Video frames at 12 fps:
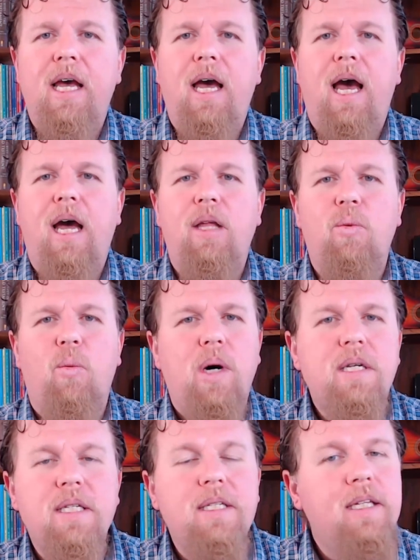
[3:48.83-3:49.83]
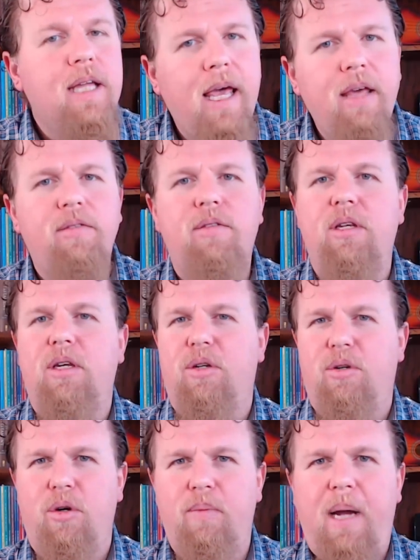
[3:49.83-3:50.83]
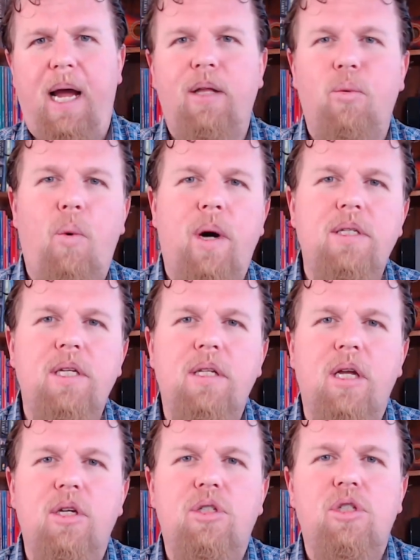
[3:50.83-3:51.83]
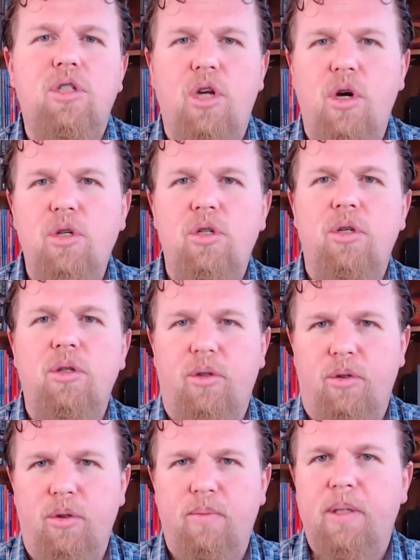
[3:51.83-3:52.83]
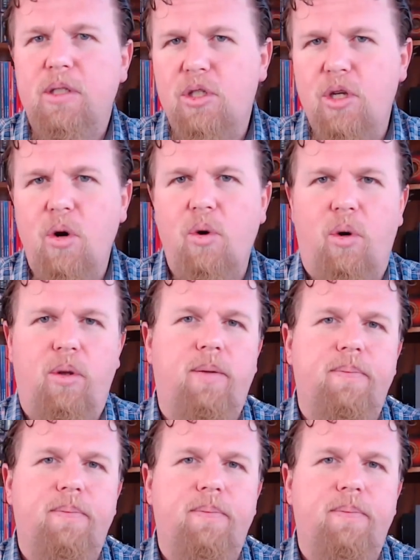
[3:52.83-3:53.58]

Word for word: and wasn't an ethnic group, and wasn't a social group, and so on.